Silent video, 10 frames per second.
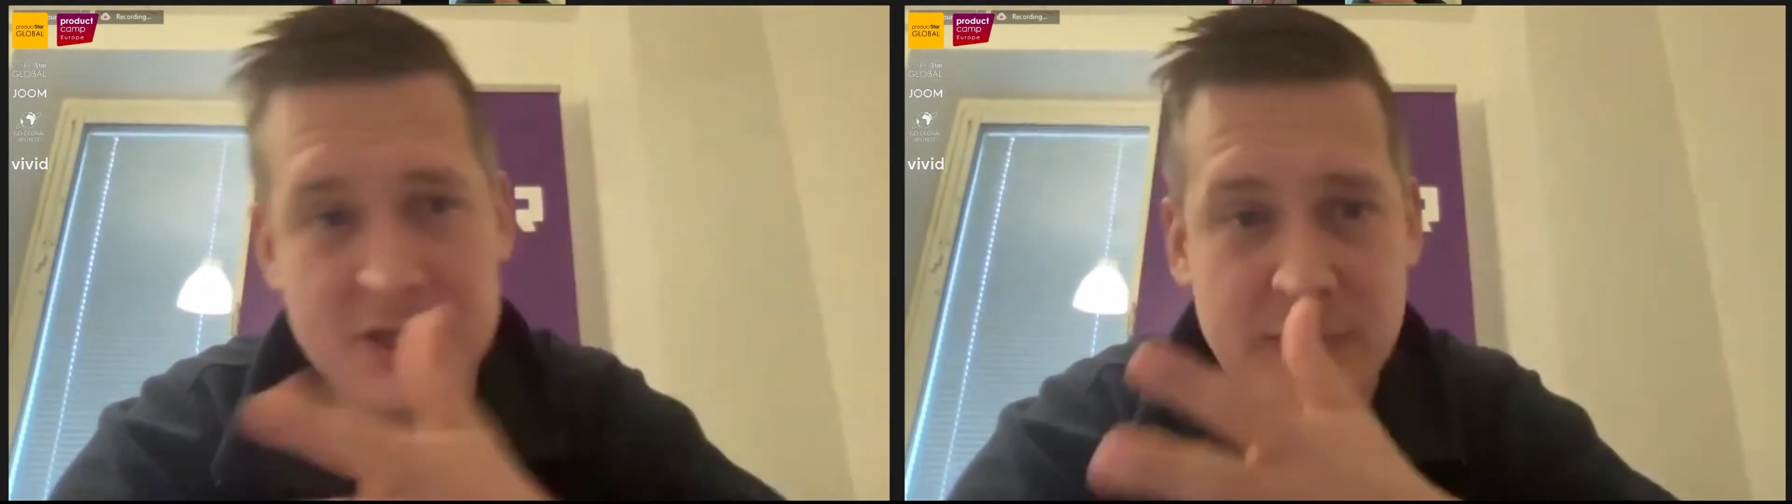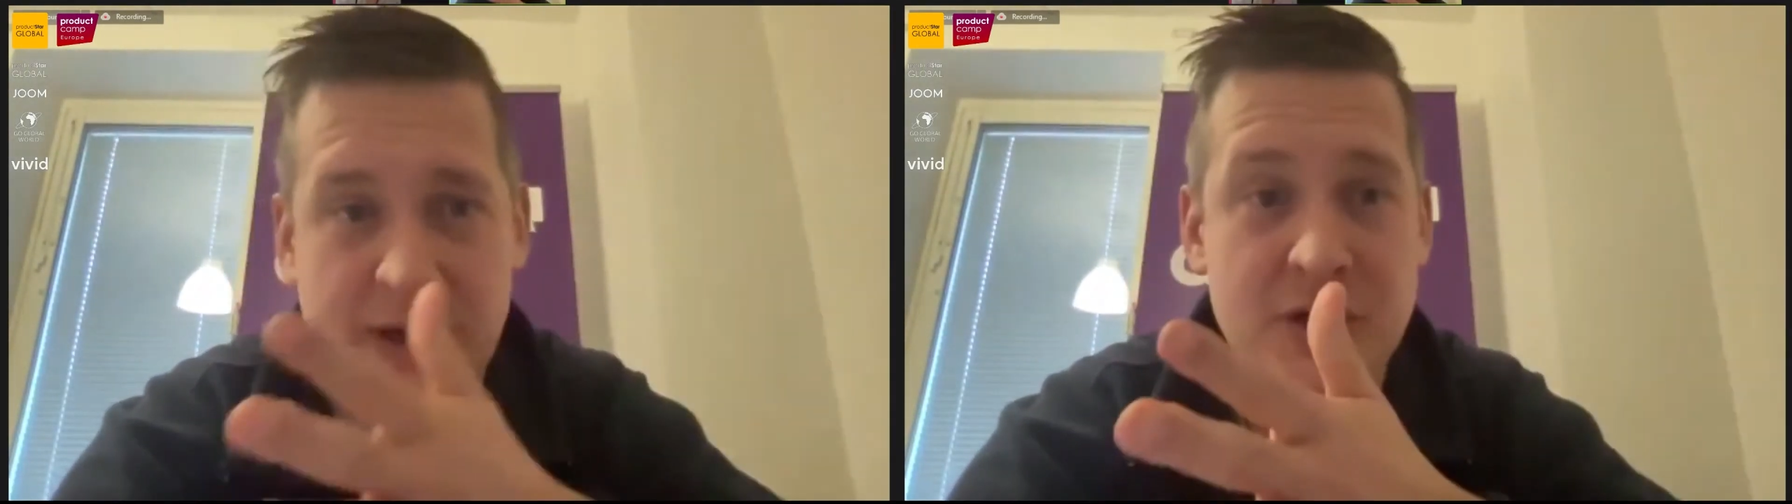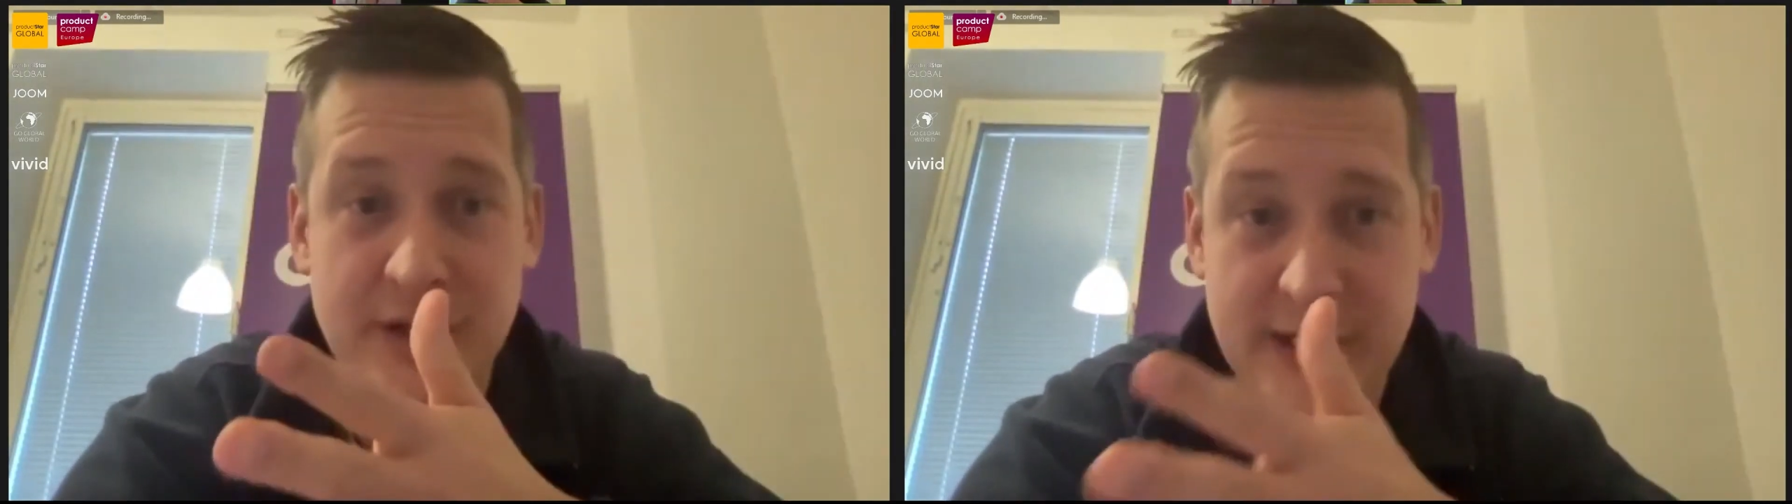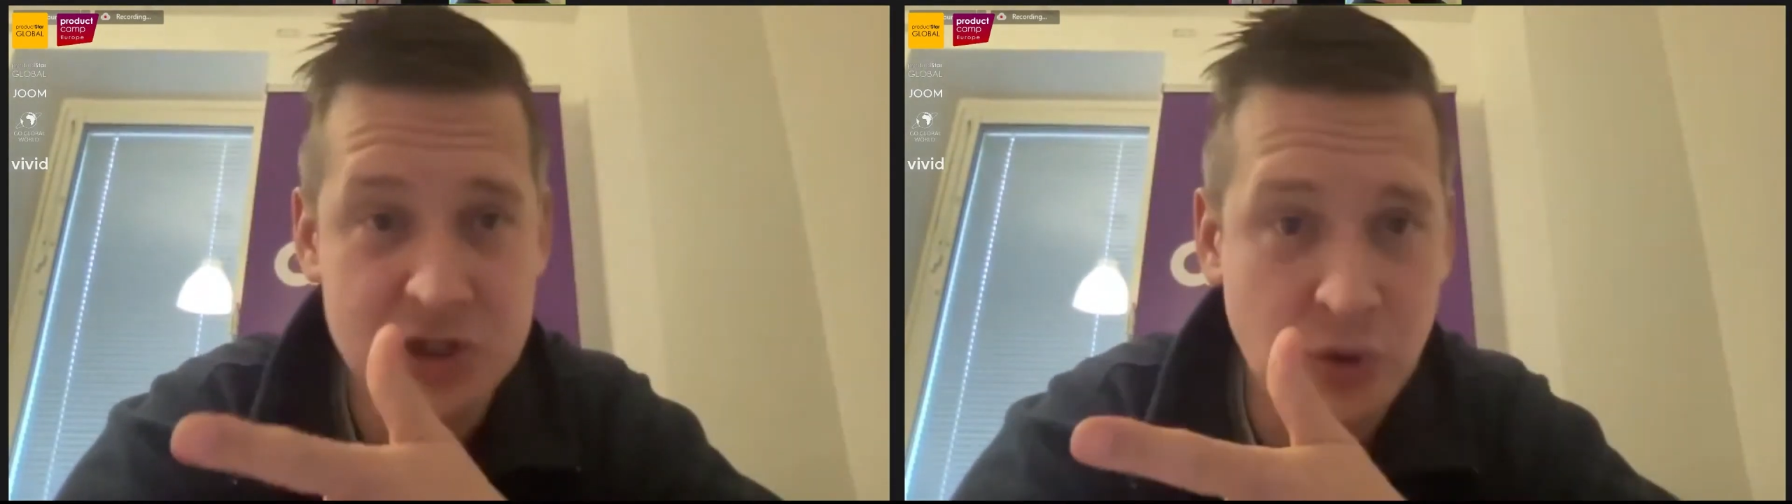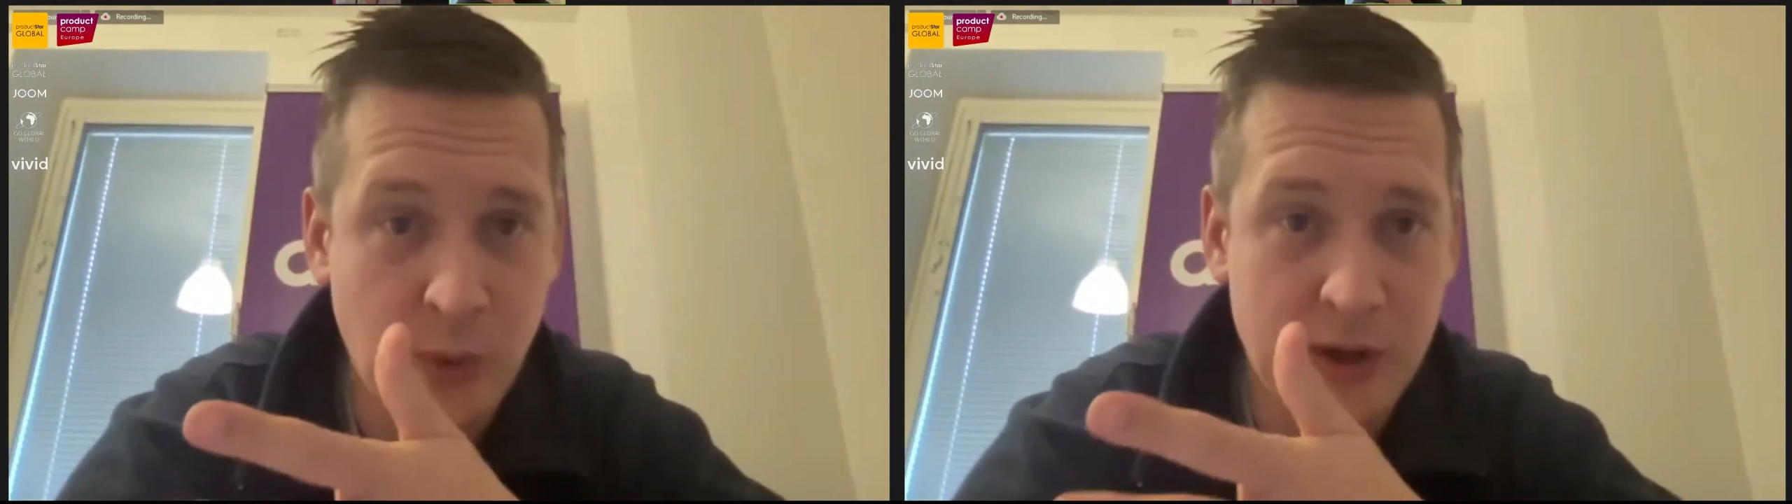structured
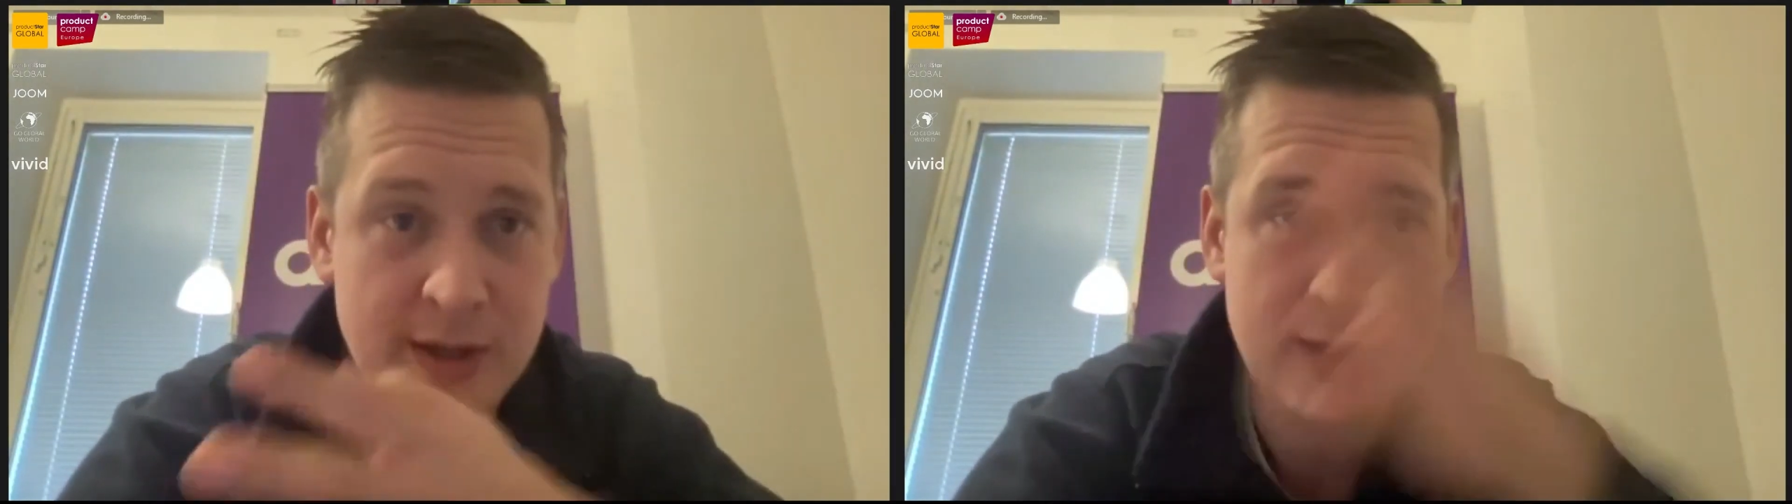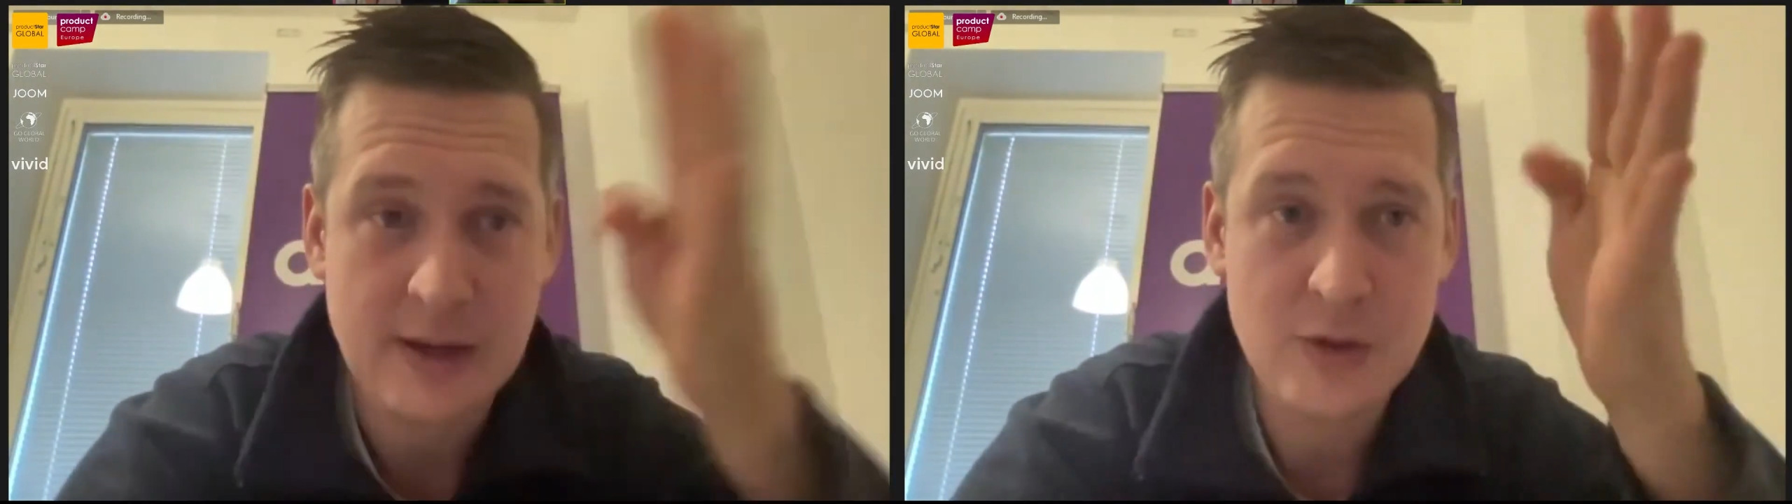this talk,